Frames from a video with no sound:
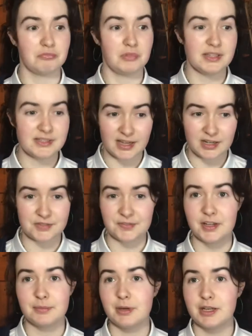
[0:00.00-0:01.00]
They
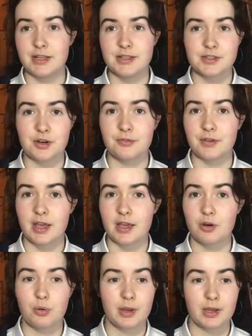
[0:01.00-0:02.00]
satisfied my needs of a
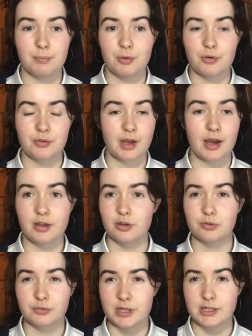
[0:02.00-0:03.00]
quick book that I
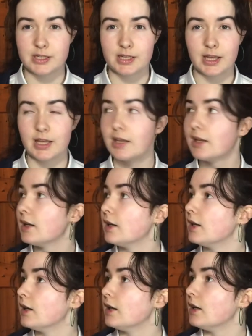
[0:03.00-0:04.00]
could read today
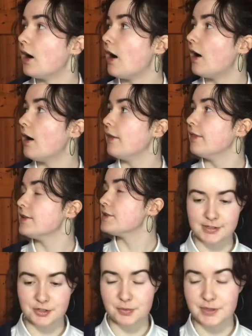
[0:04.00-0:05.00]
on this
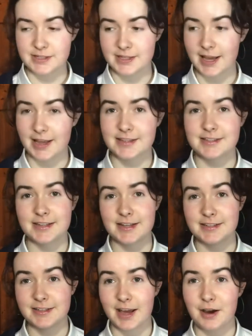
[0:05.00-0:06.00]
20
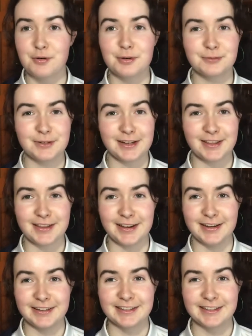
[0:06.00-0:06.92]
extended hour readathon.